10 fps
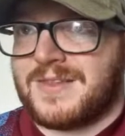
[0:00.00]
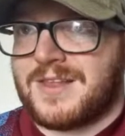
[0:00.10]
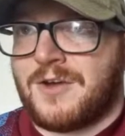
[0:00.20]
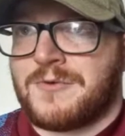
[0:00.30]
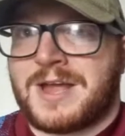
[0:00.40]

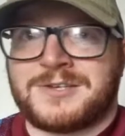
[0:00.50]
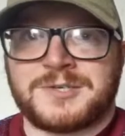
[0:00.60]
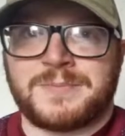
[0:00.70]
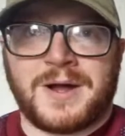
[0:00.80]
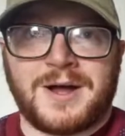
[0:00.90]

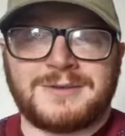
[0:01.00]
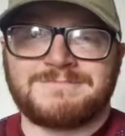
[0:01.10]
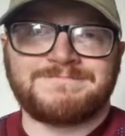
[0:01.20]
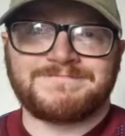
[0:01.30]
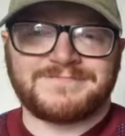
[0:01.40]
Rangers bar.
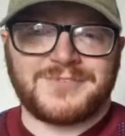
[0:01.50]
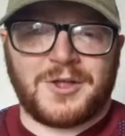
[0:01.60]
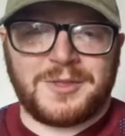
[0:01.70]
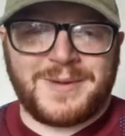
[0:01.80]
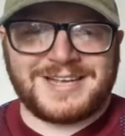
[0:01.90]

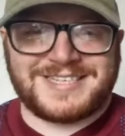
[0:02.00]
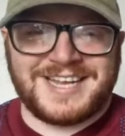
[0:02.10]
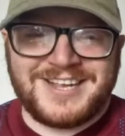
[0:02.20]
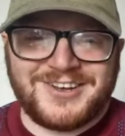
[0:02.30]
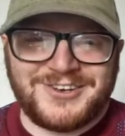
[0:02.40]
Not the best
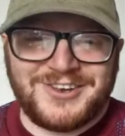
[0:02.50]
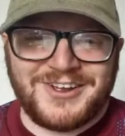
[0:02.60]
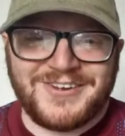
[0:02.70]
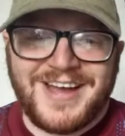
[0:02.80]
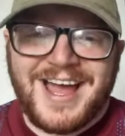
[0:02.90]
thing you could
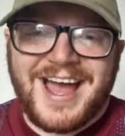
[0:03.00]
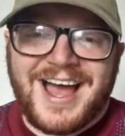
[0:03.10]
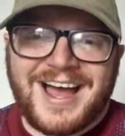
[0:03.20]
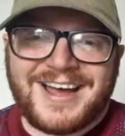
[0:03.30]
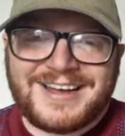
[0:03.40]
do.
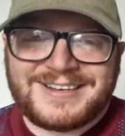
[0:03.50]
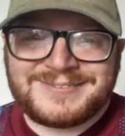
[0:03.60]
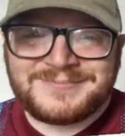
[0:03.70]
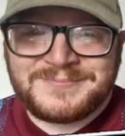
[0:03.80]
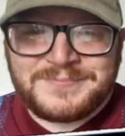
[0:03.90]

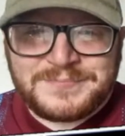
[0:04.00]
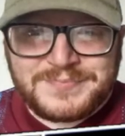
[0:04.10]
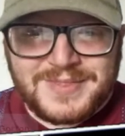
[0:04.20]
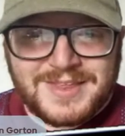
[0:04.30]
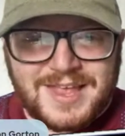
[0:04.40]
Aaron
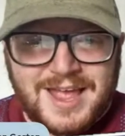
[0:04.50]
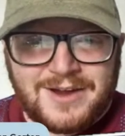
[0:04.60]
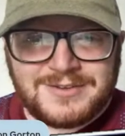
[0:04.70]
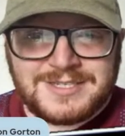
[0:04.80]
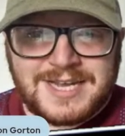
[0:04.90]

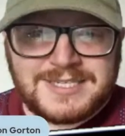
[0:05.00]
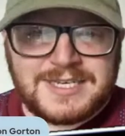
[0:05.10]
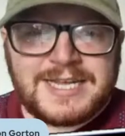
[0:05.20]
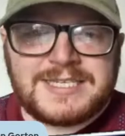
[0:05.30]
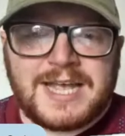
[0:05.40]
says,
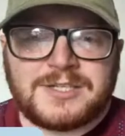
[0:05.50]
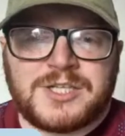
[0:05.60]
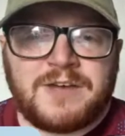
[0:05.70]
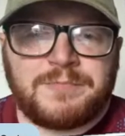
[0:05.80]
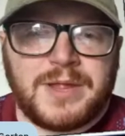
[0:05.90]
need to get
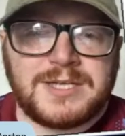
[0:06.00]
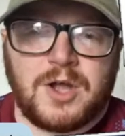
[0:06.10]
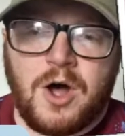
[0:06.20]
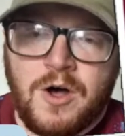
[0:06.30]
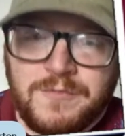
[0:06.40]
Sheff players
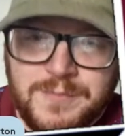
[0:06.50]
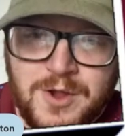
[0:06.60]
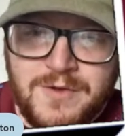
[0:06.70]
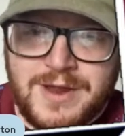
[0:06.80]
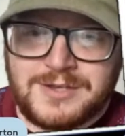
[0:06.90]
off
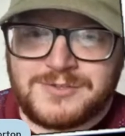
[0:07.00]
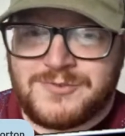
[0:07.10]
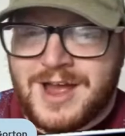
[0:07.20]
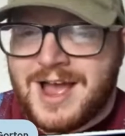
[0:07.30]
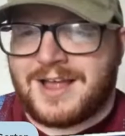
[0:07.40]
Murich.
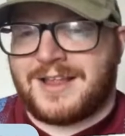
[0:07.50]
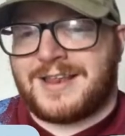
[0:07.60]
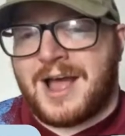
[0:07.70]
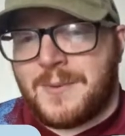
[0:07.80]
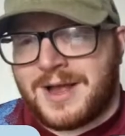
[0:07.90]
Right,
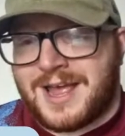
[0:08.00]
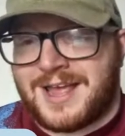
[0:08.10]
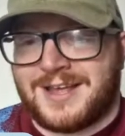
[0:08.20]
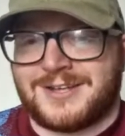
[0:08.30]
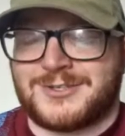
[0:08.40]
now I get
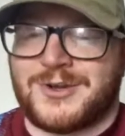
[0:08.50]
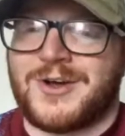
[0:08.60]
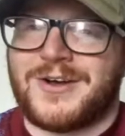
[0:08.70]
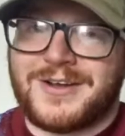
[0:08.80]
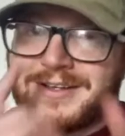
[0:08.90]
you.
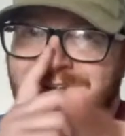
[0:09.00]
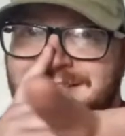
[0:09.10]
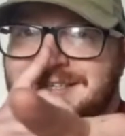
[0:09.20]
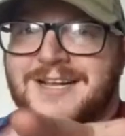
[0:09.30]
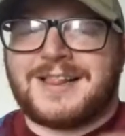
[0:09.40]
So,
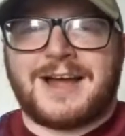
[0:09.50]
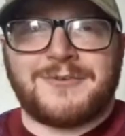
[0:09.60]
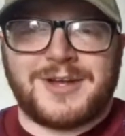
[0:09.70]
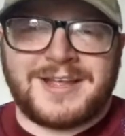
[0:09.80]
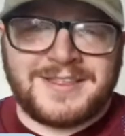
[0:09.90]

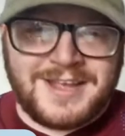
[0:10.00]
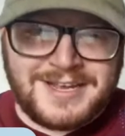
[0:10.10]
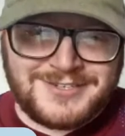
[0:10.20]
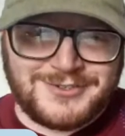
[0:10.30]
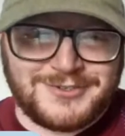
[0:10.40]
claret in the
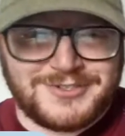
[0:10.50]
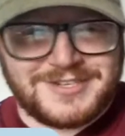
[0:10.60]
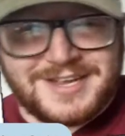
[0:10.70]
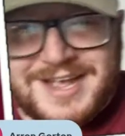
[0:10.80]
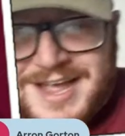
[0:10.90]
hizzles.
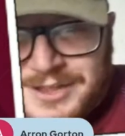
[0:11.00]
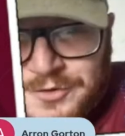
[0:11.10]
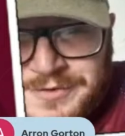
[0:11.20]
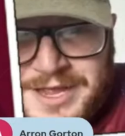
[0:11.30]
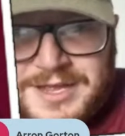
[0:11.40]
I
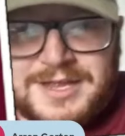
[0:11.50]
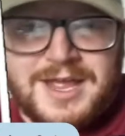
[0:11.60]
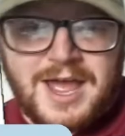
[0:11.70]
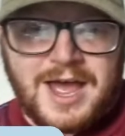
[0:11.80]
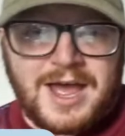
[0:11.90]
love it.
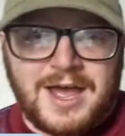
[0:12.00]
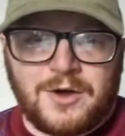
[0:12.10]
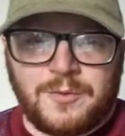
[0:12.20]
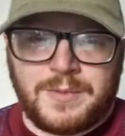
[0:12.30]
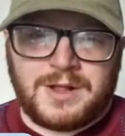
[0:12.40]

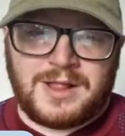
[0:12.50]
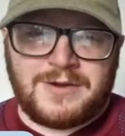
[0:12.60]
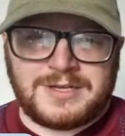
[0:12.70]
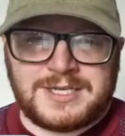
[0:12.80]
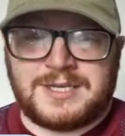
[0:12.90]
Up the
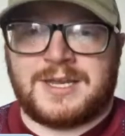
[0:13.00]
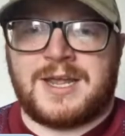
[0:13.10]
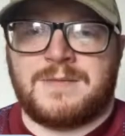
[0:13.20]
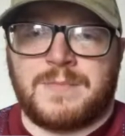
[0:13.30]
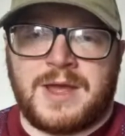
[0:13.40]
clarets
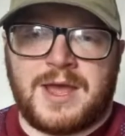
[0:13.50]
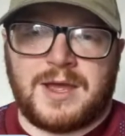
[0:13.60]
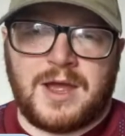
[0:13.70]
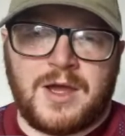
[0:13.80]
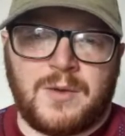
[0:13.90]
indeed, mate.
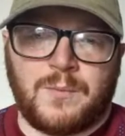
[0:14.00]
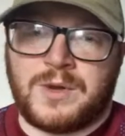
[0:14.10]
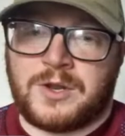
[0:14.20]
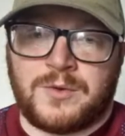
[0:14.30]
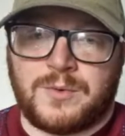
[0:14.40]
We
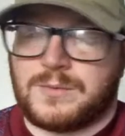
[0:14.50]
do.